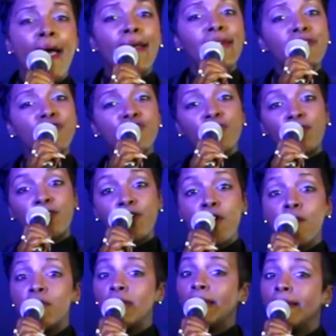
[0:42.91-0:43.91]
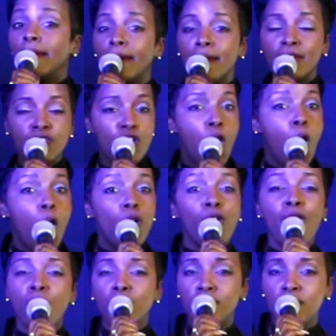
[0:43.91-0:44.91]
Insecurities,
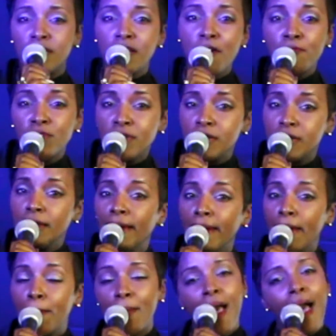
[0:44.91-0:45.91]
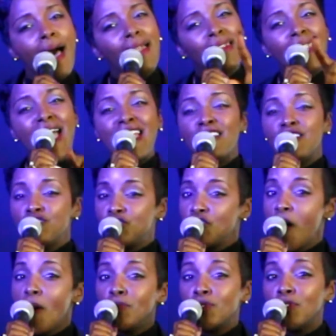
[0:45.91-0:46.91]
low self-esteem. Ladies,
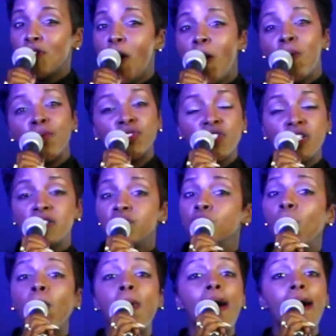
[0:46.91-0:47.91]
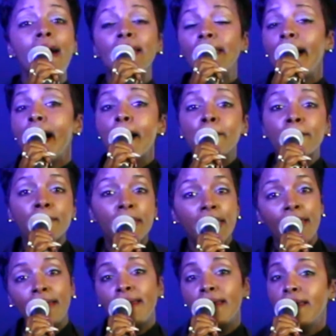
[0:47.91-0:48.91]
y'all know just what I
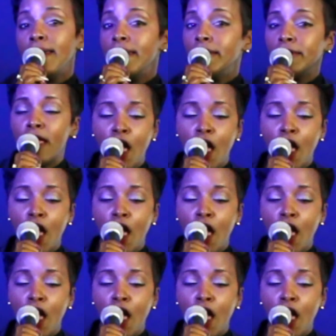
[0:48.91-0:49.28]
mean.